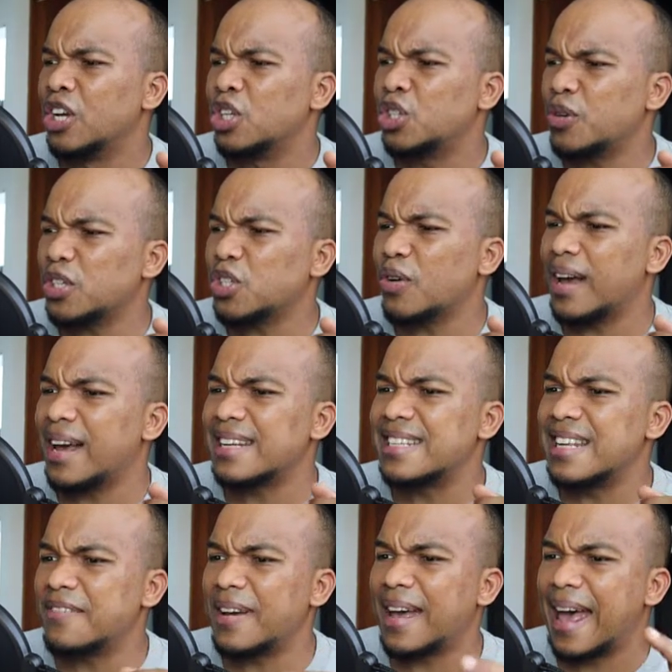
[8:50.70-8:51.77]
Trezor has
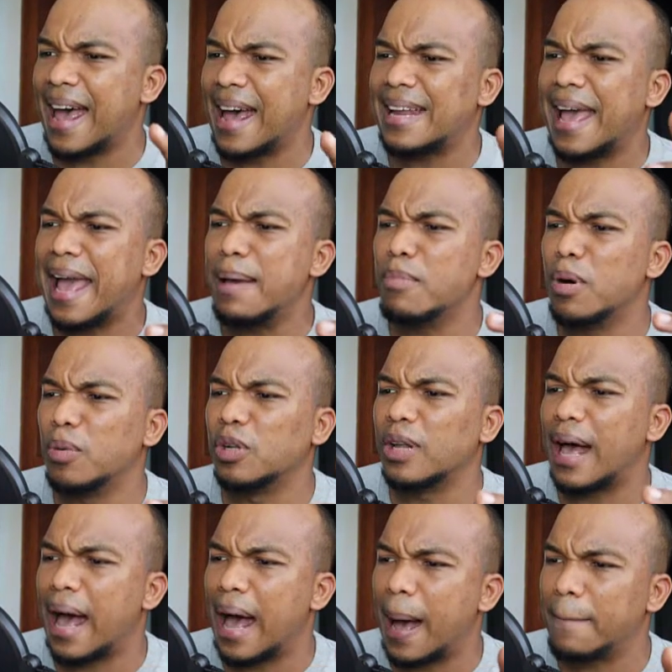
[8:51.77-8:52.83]
never had a
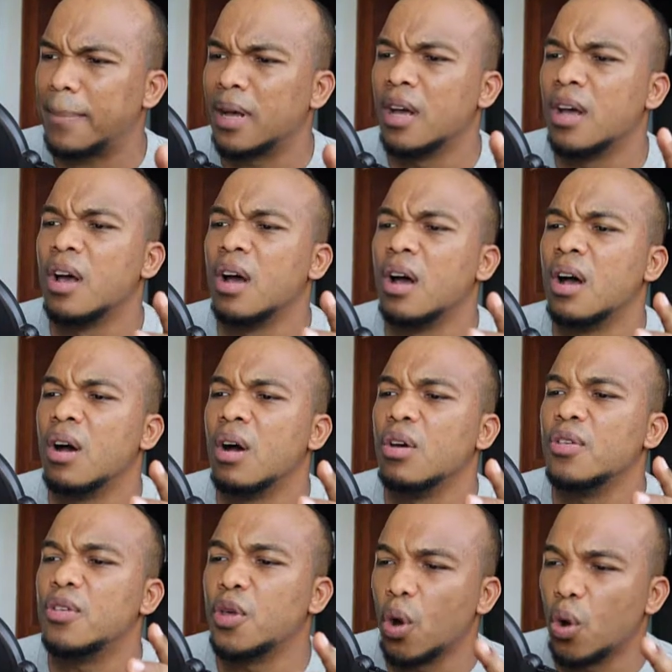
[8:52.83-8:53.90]
mobile app,
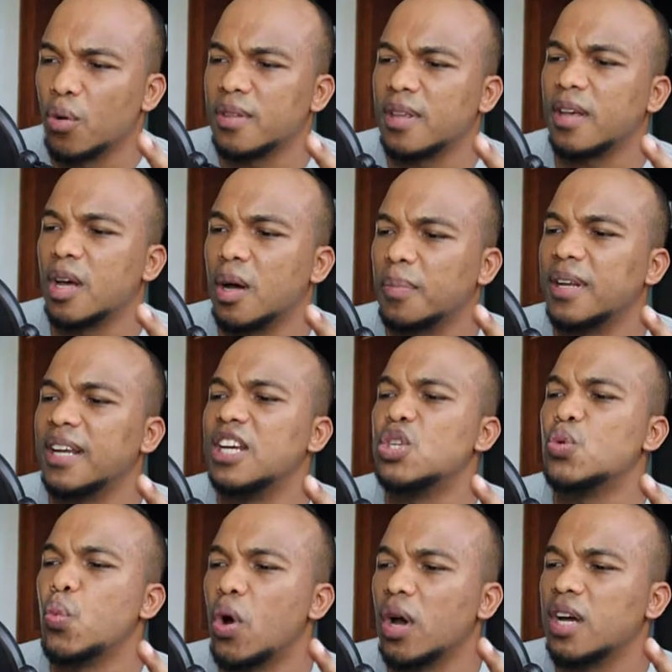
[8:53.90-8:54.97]
though the company
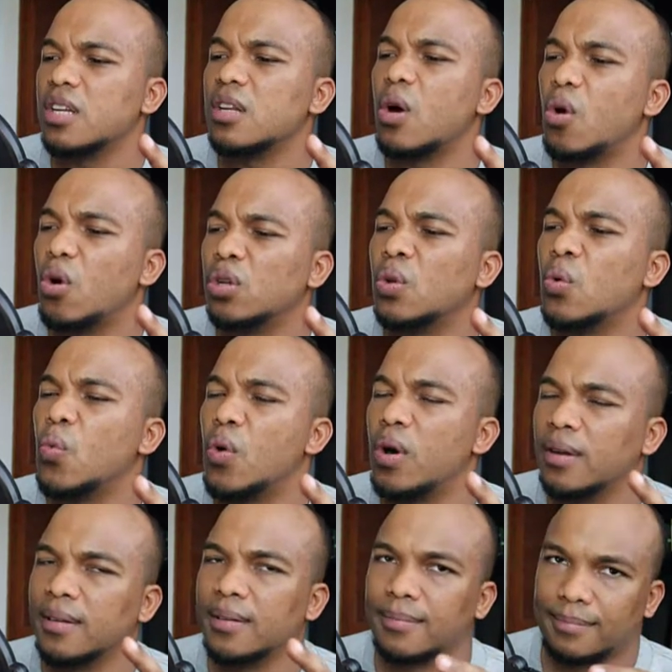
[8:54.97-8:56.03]
is working on
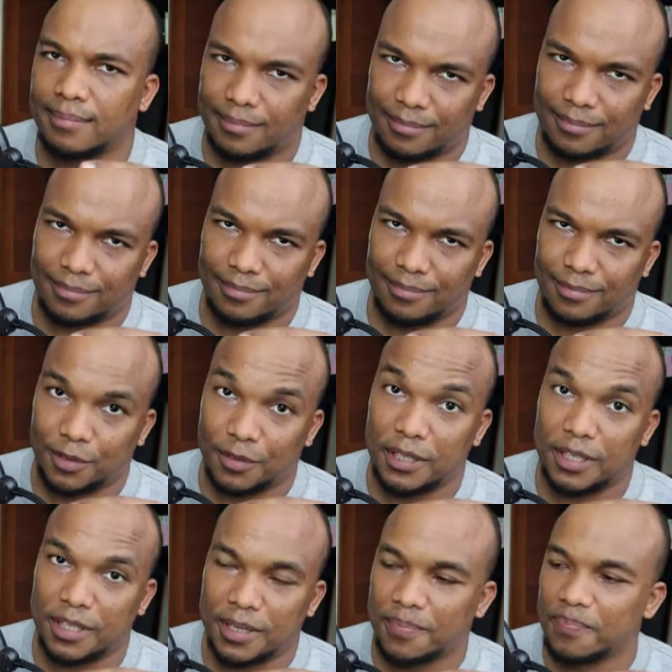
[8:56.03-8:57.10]
one.
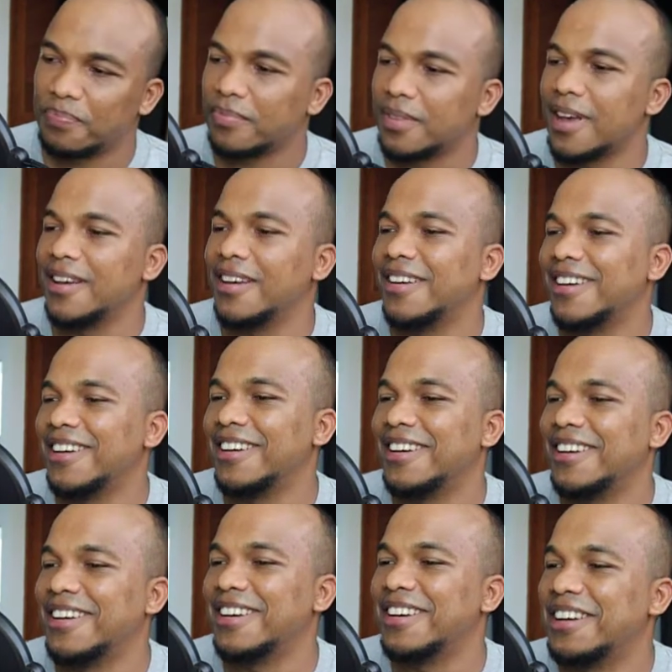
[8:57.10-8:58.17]
Really?
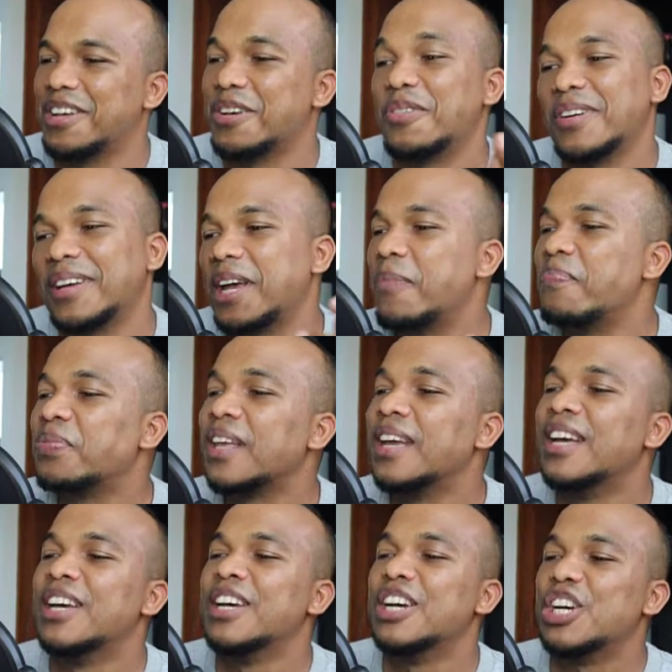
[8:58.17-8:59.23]
Okay.
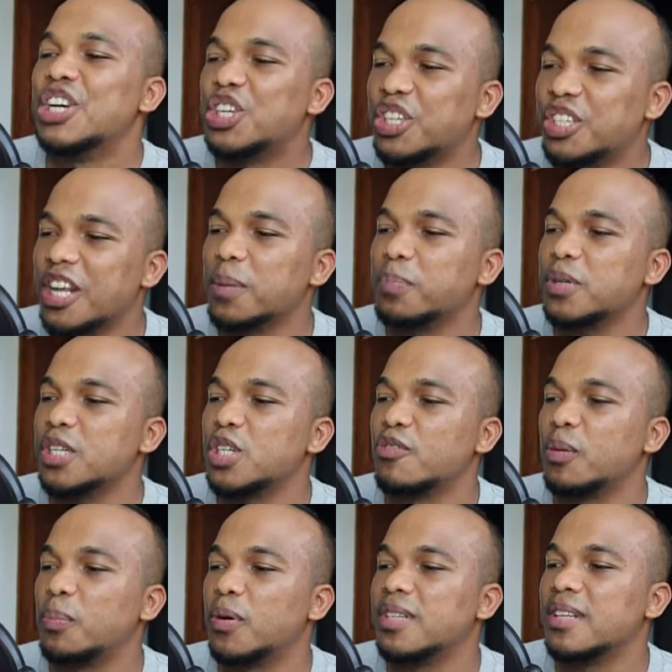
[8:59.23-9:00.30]
She said the process
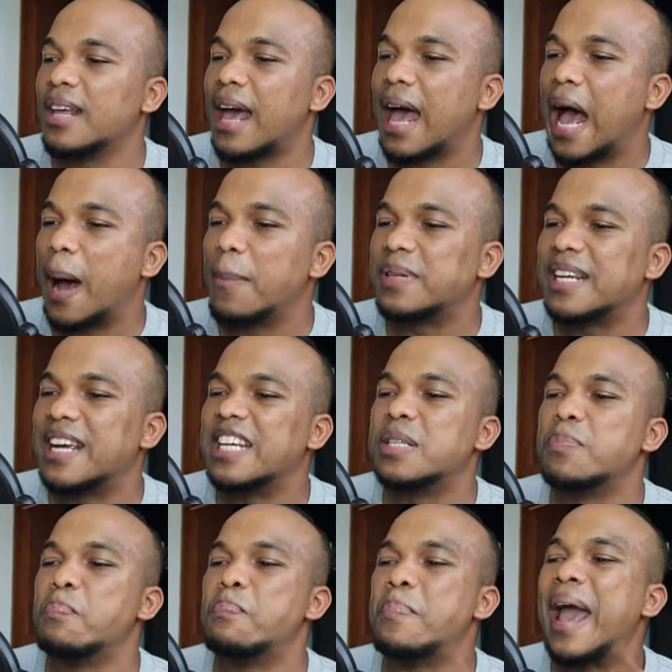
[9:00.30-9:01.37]
of reporting the apps
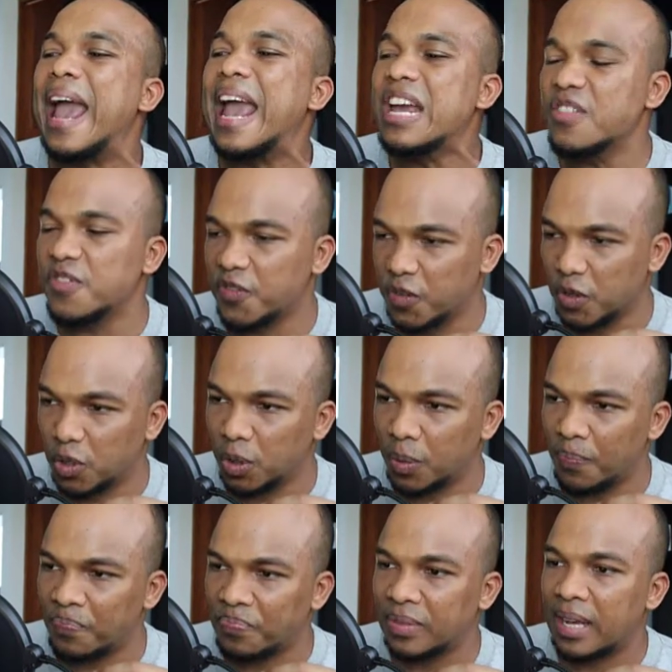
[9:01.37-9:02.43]
is painful
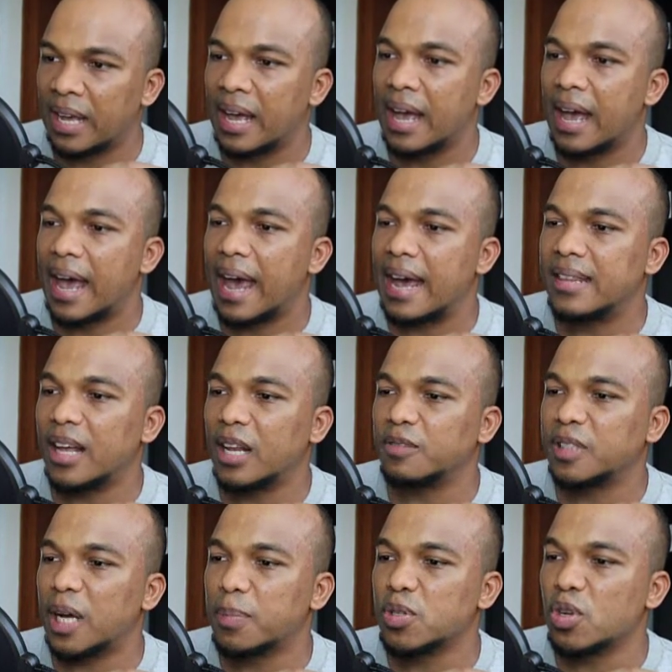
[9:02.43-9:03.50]
and that
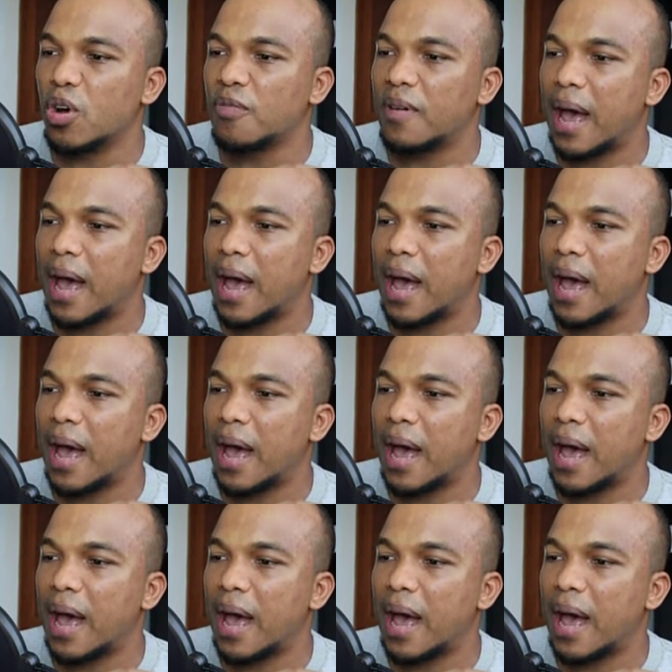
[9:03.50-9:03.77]
reps of